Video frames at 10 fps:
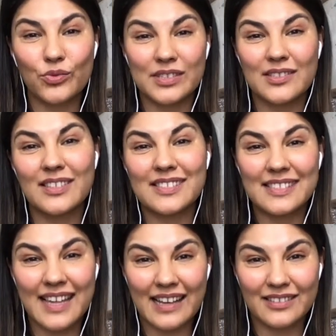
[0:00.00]
was the
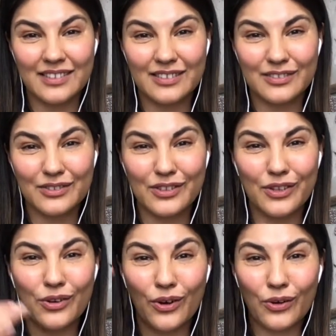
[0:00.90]
standard,
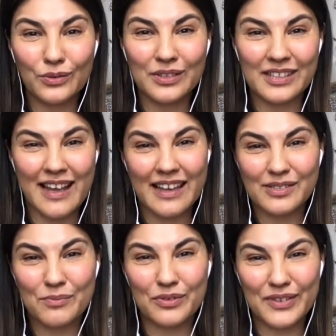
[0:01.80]
the golden
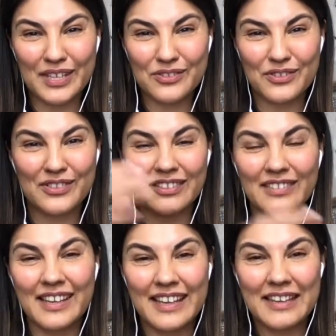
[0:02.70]
aspirational